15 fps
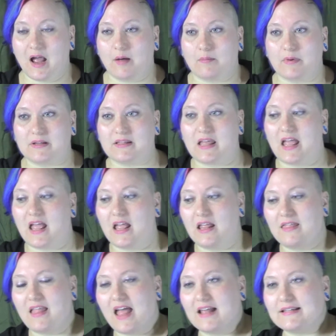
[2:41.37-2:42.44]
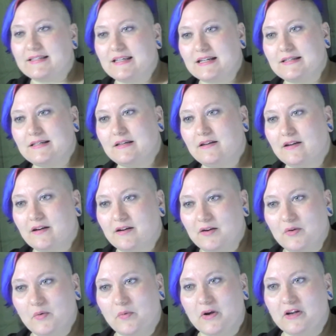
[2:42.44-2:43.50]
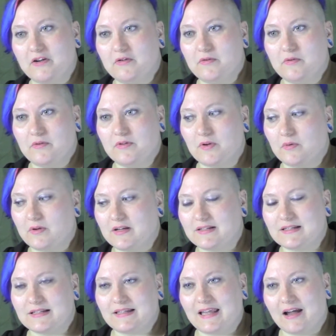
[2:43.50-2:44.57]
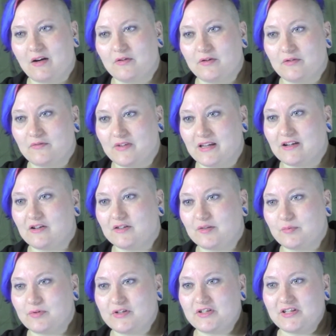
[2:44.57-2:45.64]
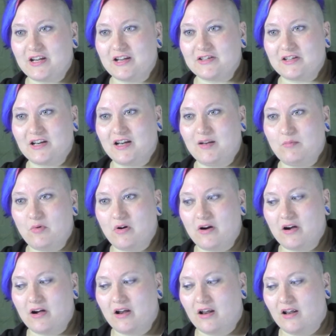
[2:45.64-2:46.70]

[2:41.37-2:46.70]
But then that 6th year, when you don't get to count your vehicle depreciation anymore,